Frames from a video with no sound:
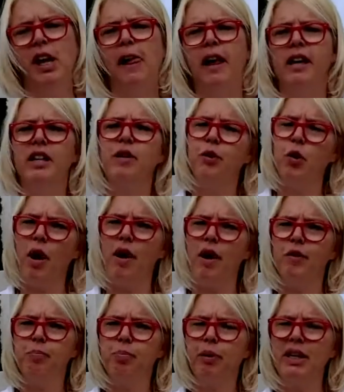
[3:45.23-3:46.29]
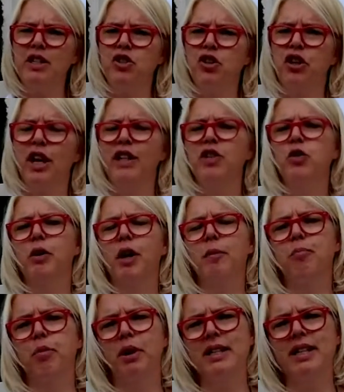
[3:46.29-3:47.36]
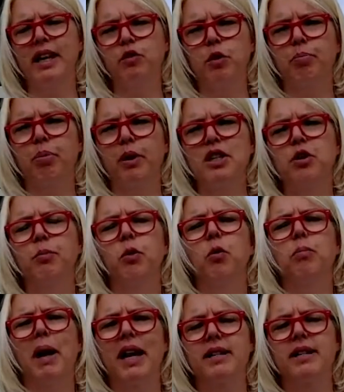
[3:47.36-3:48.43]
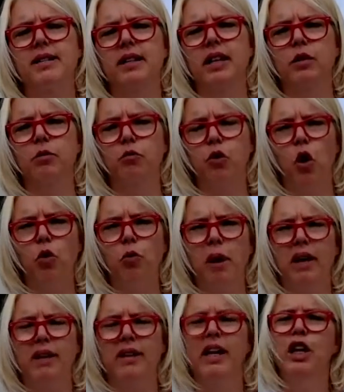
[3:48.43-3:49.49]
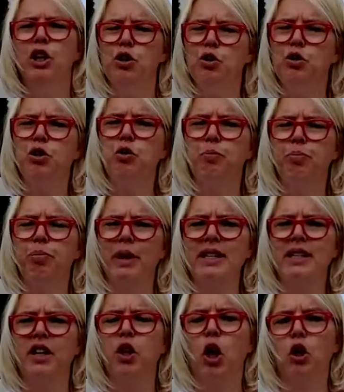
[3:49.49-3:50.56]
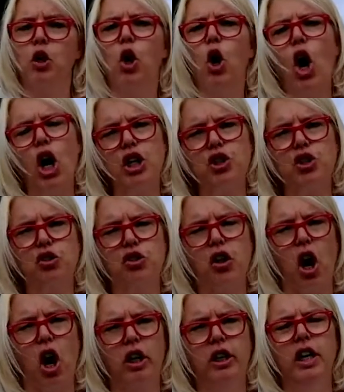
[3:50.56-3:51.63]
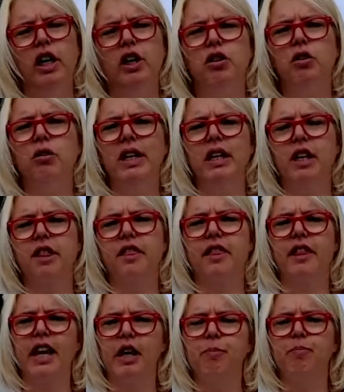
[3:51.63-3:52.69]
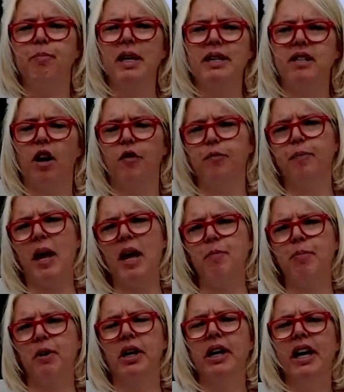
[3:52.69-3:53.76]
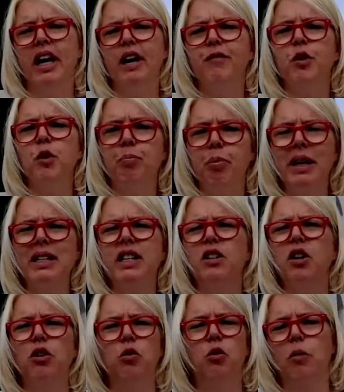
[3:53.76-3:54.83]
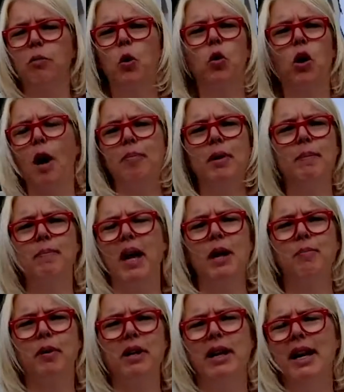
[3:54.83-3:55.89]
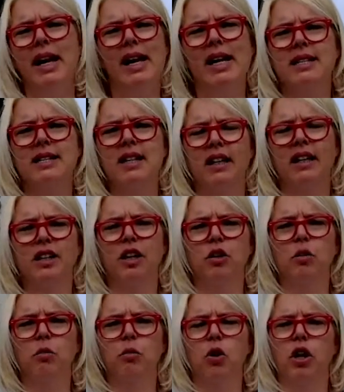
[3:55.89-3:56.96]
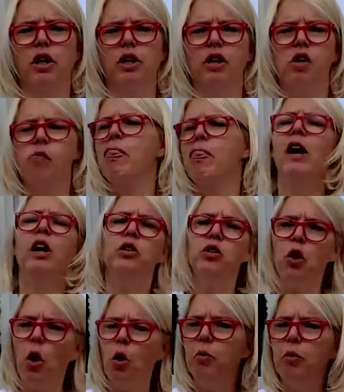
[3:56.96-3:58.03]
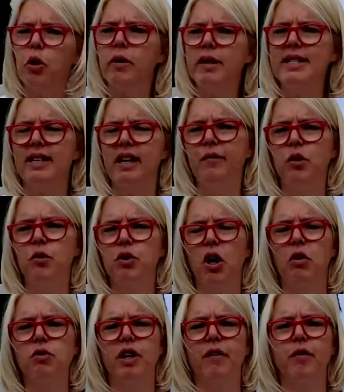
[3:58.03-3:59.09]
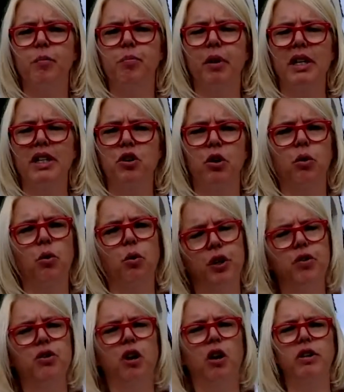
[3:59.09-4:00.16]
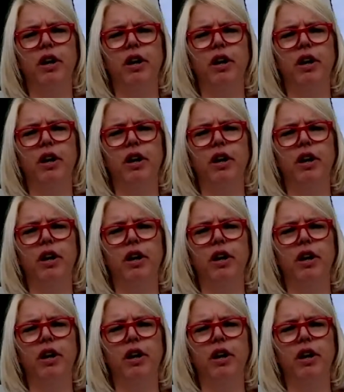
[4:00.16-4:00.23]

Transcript: And if you have a printer and you can print out the printable balancing robot, you should print it on cardstock. You need a thick piece of paper. If you print it on normal copy paper, it's not going to work. No worries if you don't have a printer or you don't